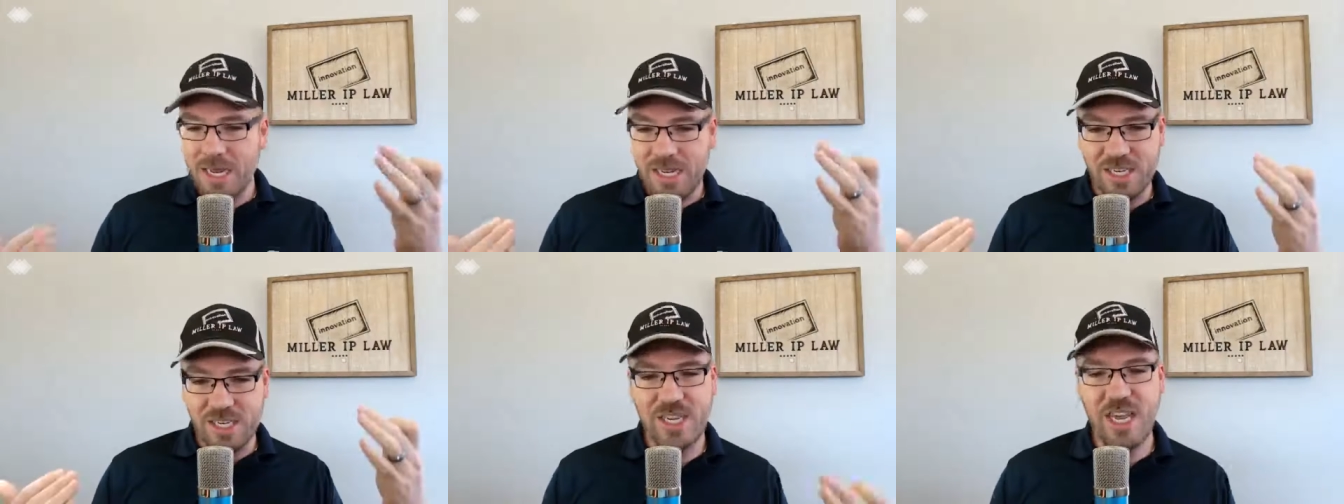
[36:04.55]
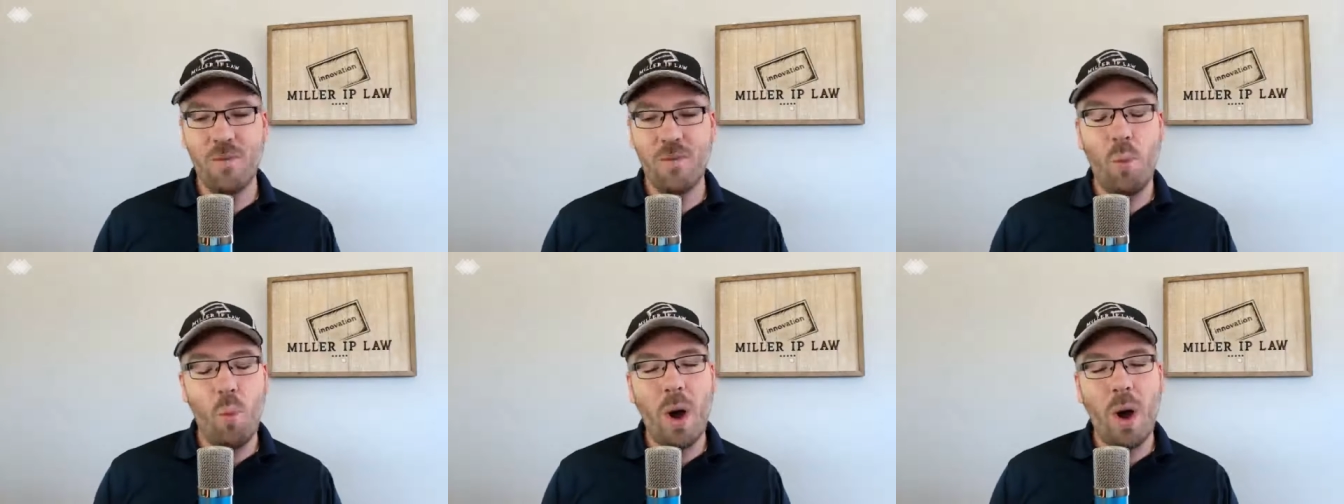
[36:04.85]
just
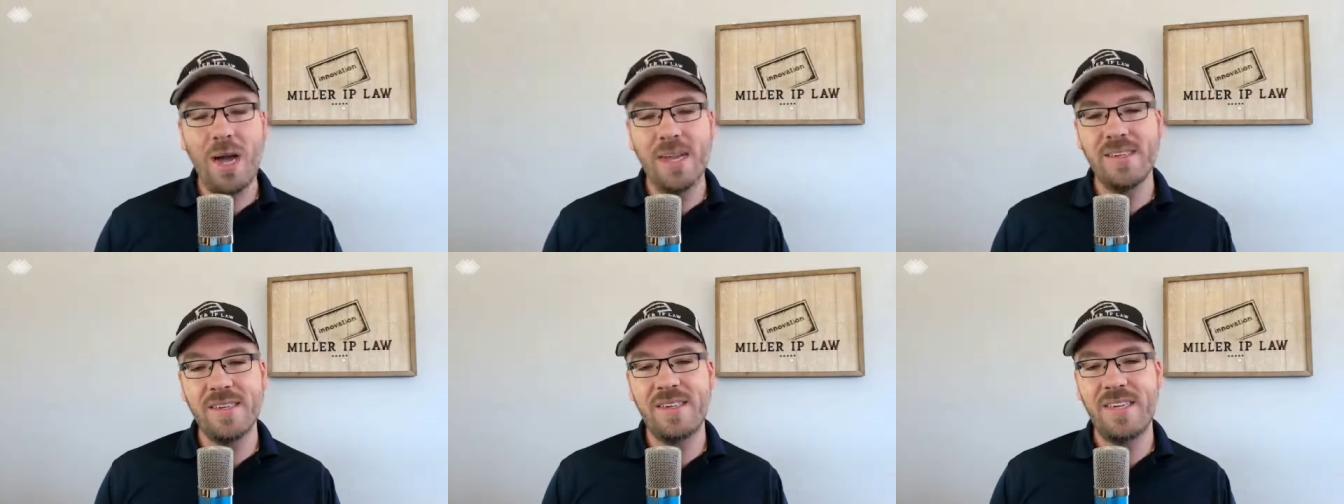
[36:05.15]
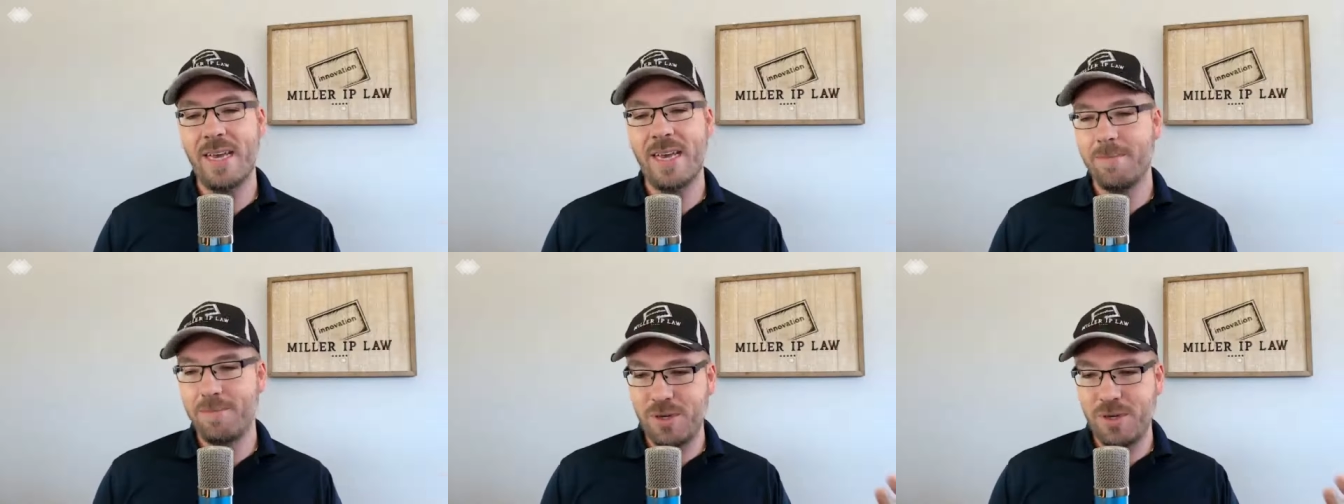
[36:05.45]
give one
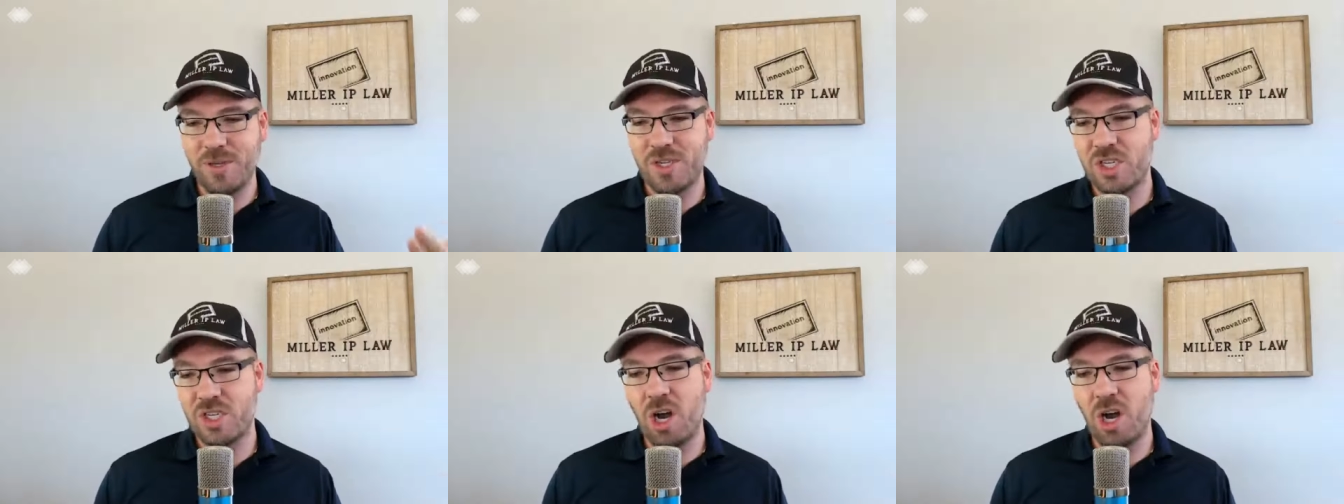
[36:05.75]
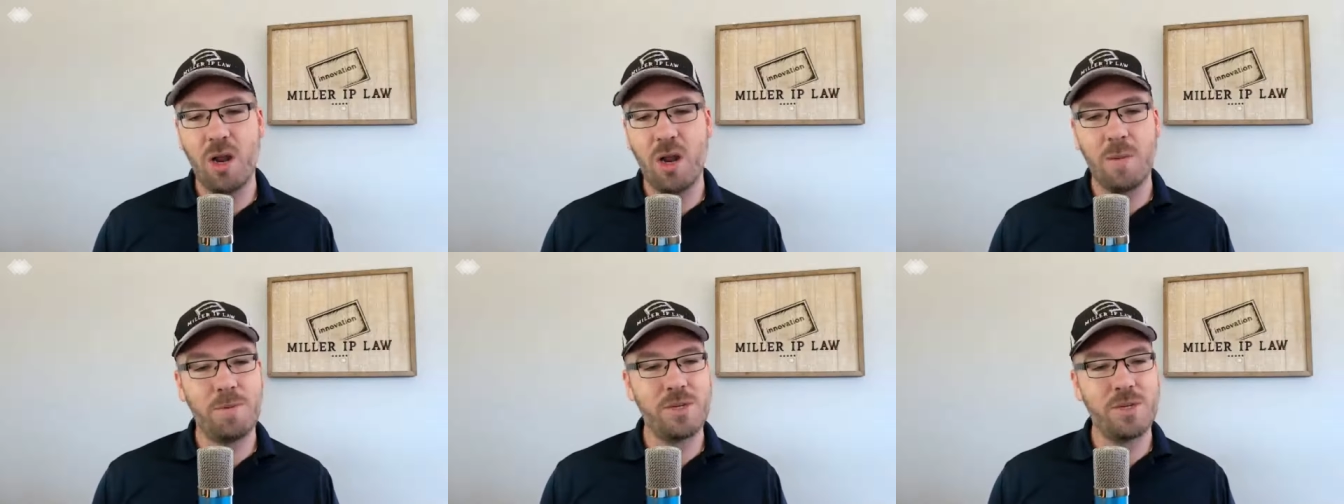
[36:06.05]
tip to a
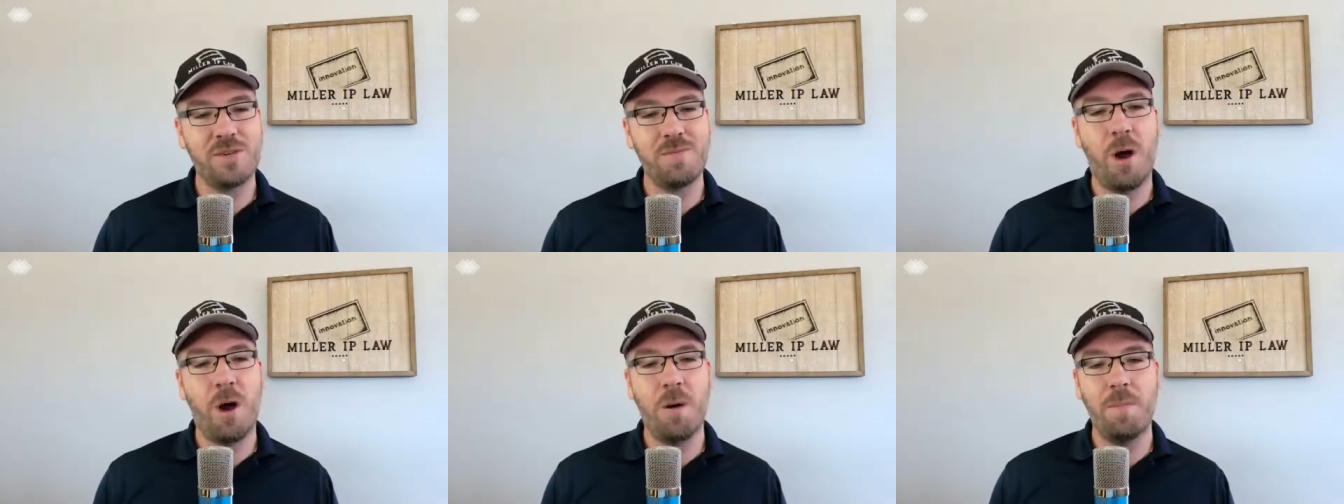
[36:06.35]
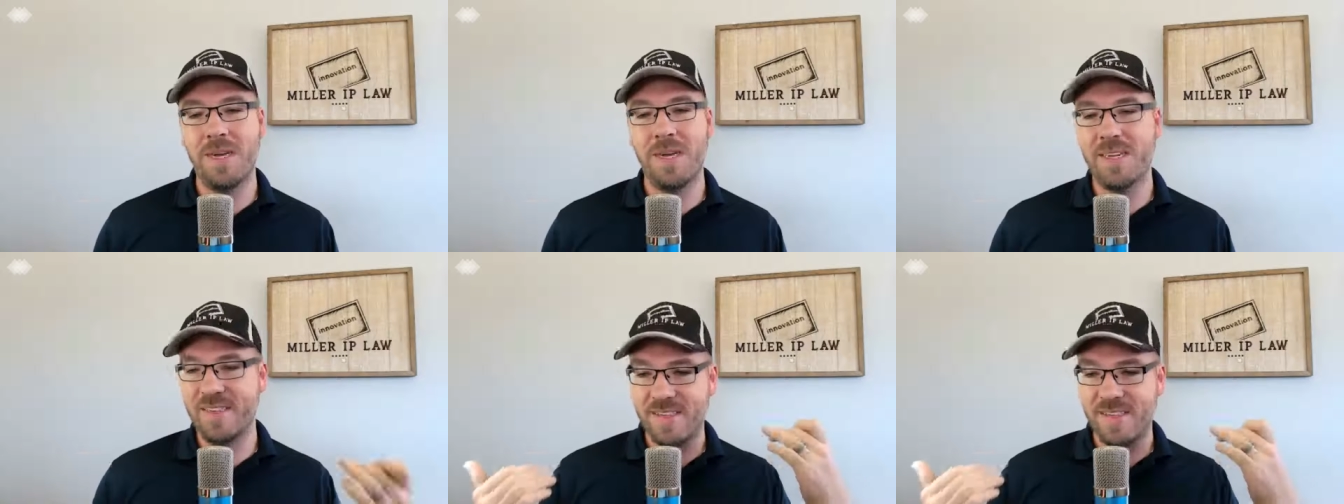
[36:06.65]
startup or small
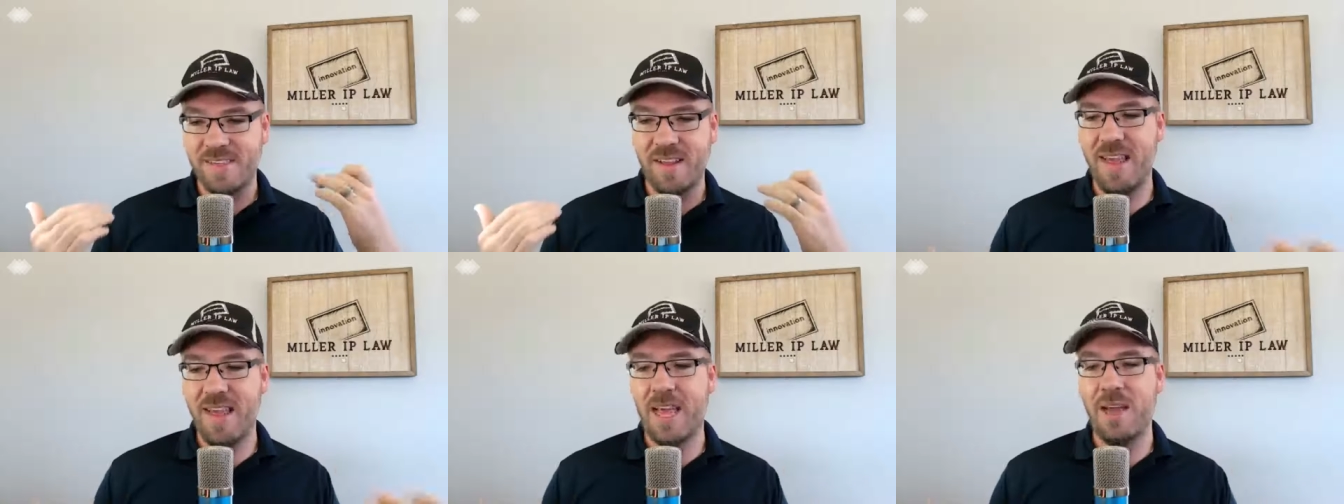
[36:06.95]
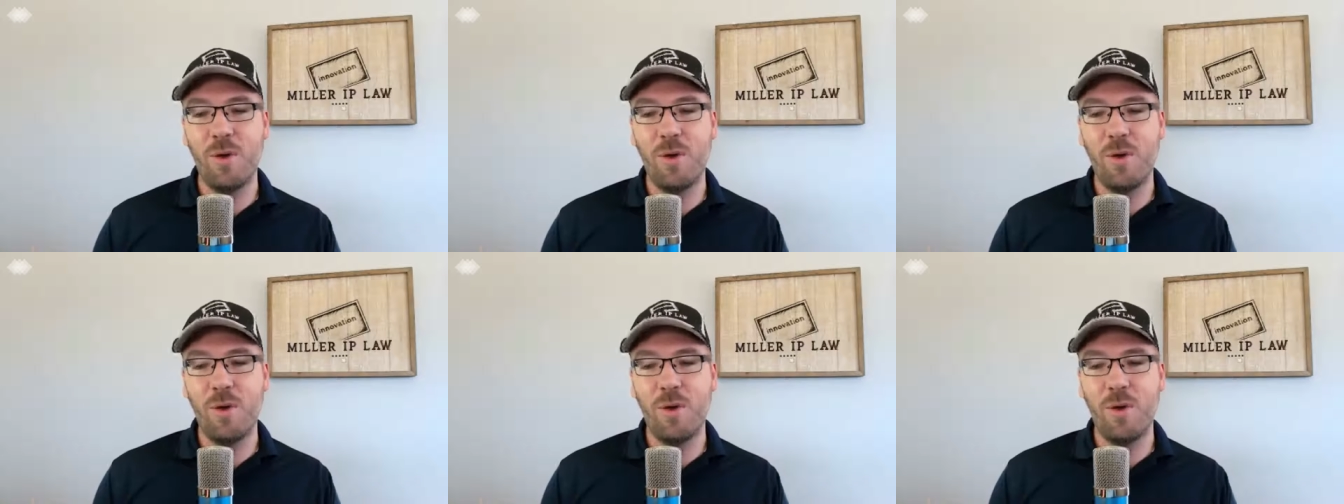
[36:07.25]
business that they,